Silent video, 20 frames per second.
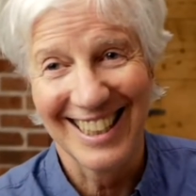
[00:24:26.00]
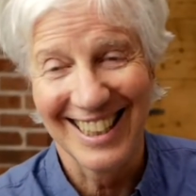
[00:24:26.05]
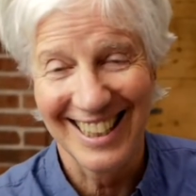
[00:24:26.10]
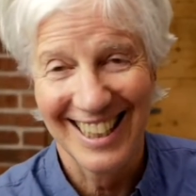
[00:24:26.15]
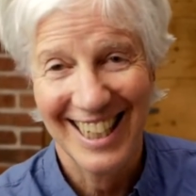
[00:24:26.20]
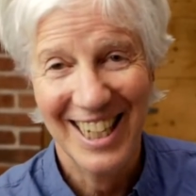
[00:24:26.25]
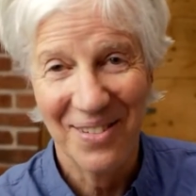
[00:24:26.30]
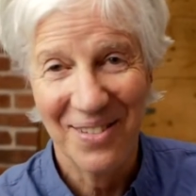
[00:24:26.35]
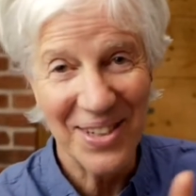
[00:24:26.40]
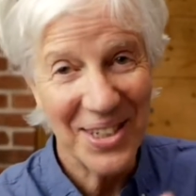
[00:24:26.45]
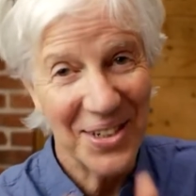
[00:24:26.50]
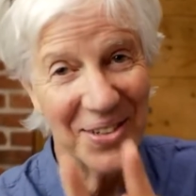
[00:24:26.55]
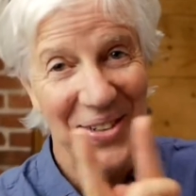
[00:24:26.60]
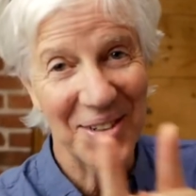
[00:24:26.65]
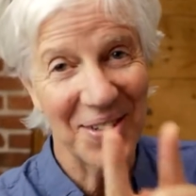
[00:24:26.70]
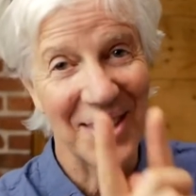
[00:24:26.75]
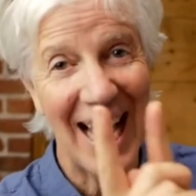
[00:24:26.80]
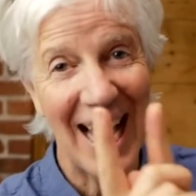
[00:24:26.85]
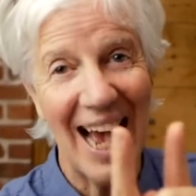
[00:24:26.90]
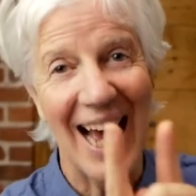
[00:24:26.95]
When you do
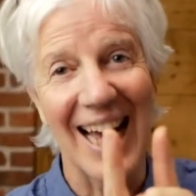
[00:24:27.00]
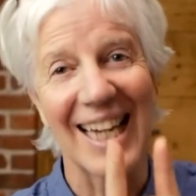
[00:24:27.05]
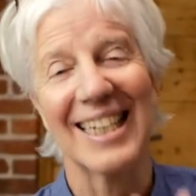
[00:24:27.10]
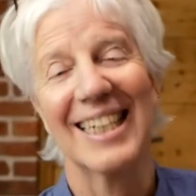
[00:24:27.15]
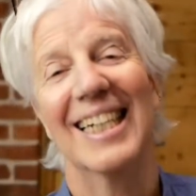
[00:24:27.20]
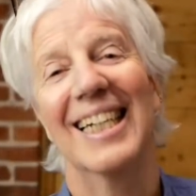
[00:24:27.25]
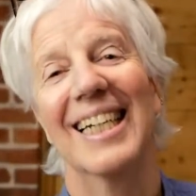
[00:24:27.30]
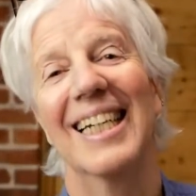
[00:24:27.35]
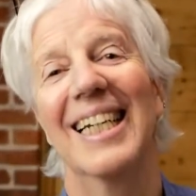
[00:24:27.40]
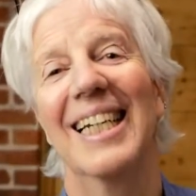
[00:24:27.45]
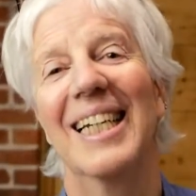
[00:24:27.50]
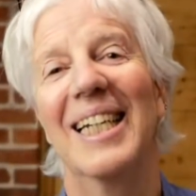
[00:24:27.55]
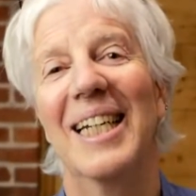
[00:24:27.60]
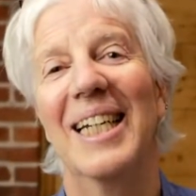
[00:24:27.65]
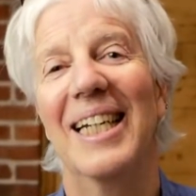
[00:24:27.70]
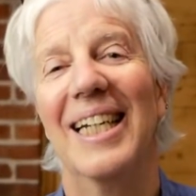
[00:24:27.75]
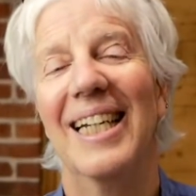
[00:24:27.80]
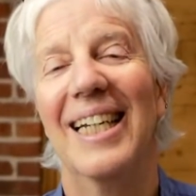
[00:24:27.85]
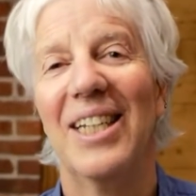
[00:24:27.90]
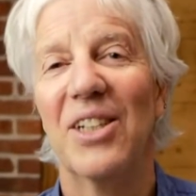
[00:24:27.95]
that,
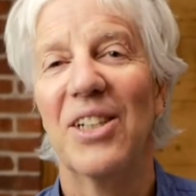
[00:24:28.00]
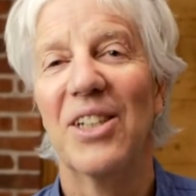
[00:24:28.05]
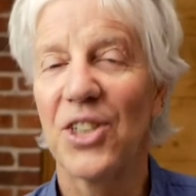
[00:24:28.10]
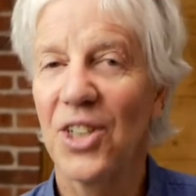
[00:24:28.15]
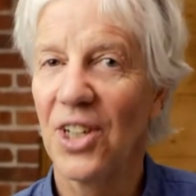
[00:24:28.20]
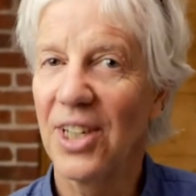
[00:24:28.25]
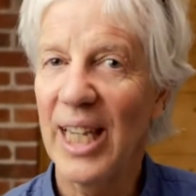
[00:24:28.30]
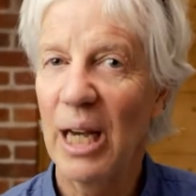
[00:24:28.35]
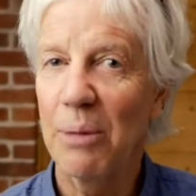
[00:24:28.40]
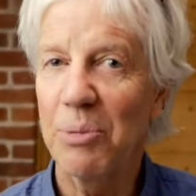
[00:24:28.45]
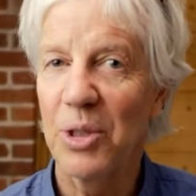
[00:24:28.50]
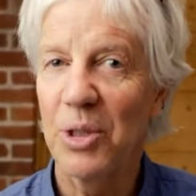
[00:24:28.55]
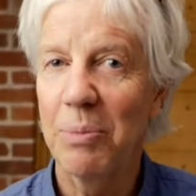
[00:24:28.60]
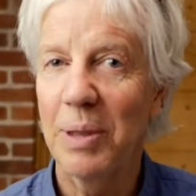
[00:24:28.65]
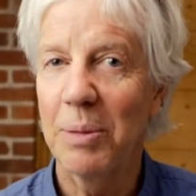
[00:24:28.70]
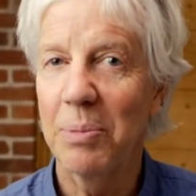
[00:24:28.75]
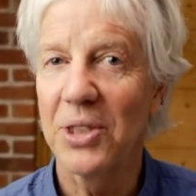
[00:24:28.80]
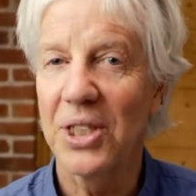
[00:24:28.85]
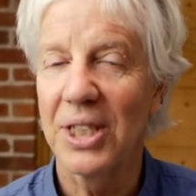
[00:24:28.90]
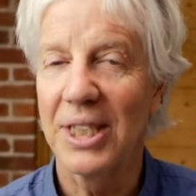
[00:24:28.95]
you start capturing
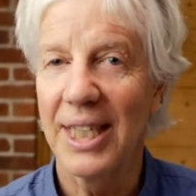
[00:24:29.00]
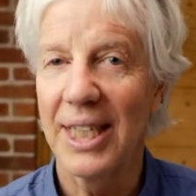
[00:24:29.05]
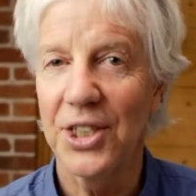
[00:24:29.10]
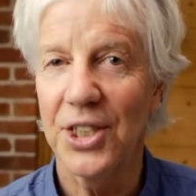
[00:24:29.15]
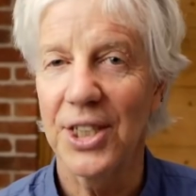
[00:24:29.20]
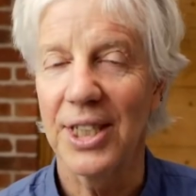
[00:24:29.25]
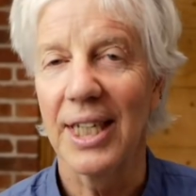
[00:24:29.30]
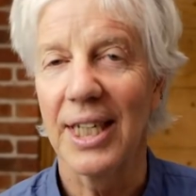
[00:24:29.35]
people's attention.